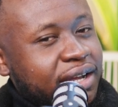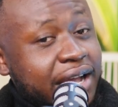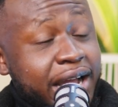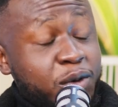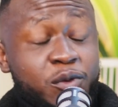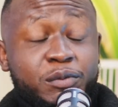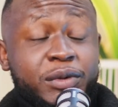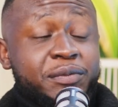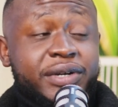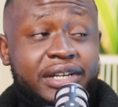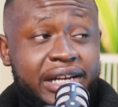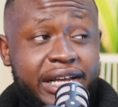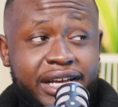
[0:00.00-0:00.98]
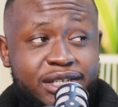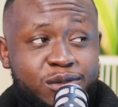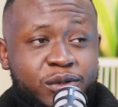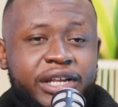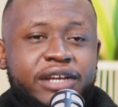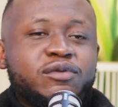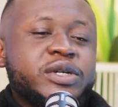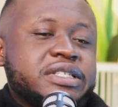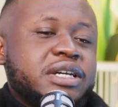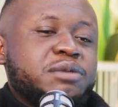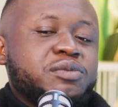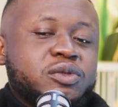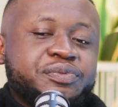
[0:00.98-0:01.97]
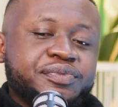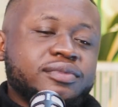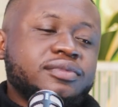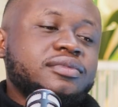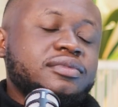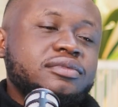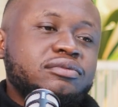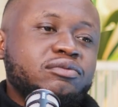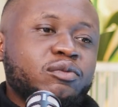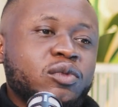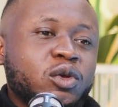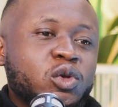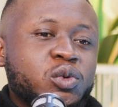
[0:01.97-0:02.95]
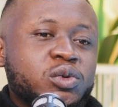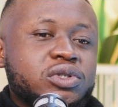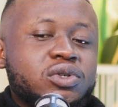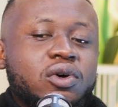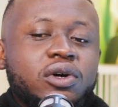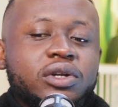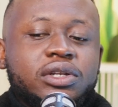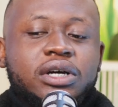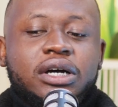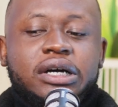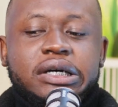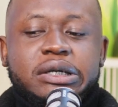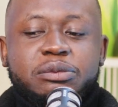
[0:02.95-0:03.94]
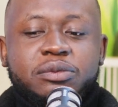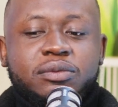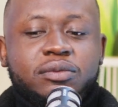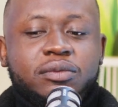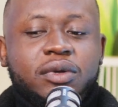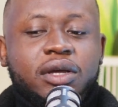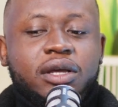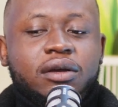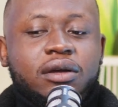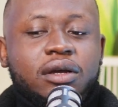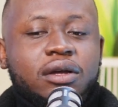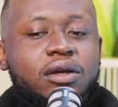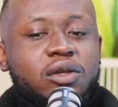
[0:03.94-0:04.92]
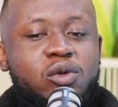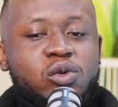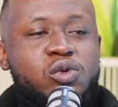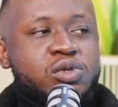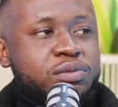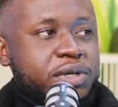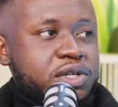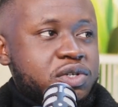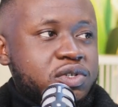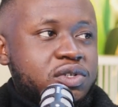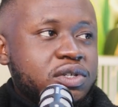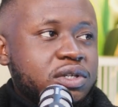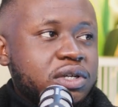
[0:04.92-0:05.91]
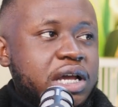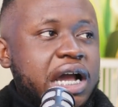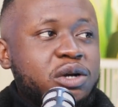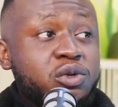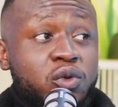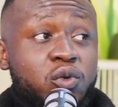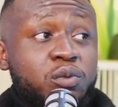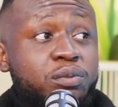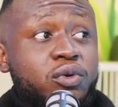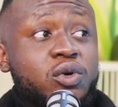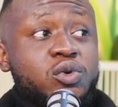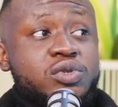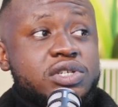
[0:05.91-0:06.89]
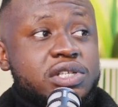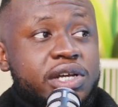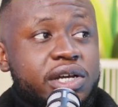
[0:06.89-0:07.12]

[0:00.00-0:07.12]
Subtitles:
I don't remember a class where, like, for example, you were taught you lose a patient. How do you process